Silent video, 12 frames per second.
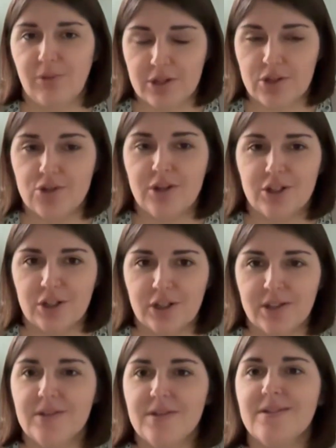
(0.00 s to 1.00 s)

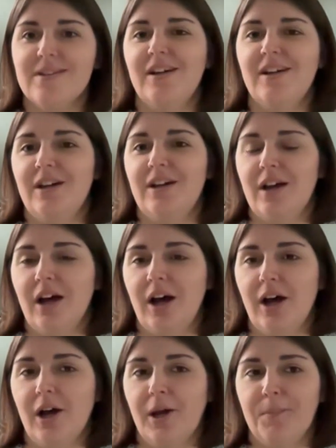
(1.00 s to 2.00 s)
registrations.
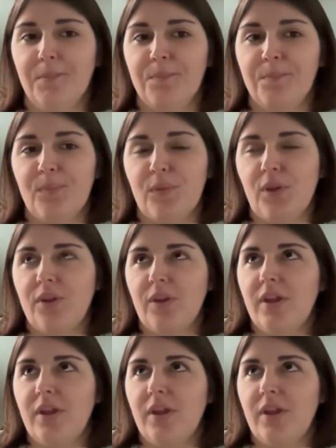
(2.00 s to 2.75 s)
Beyond